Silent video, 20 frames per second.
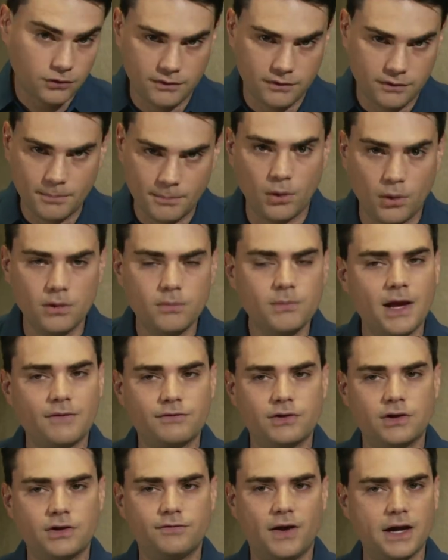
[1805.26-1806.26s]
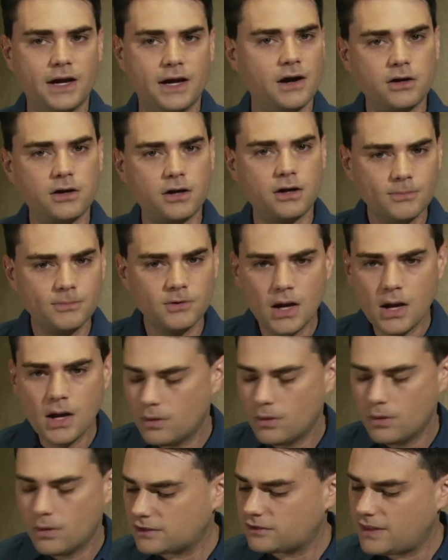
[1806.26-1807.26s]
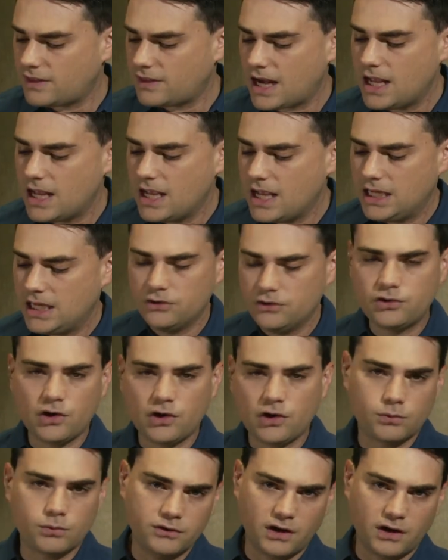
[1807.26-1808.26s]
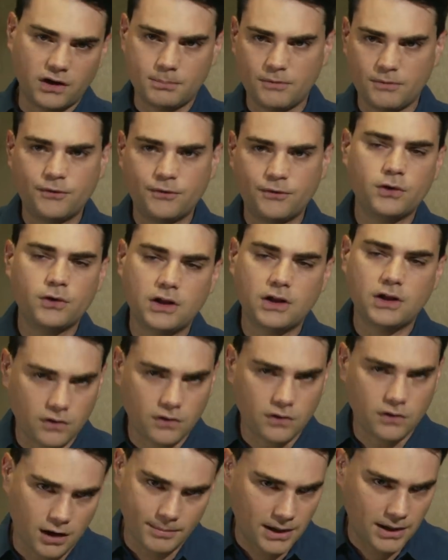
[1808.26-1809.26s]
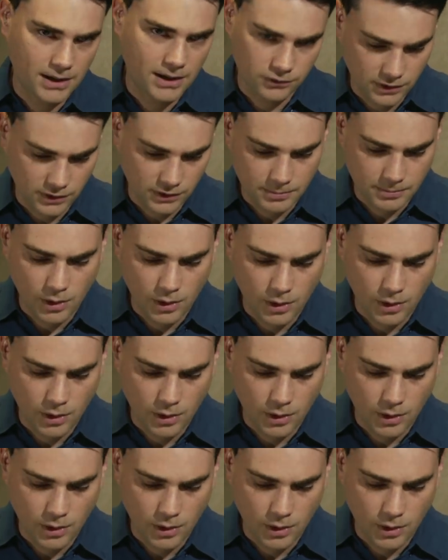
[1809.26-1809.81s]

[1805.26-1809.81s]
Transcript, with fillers: sort of important. We have to define our terms. We'll get to that in just one second. But first, let's talk about your sleep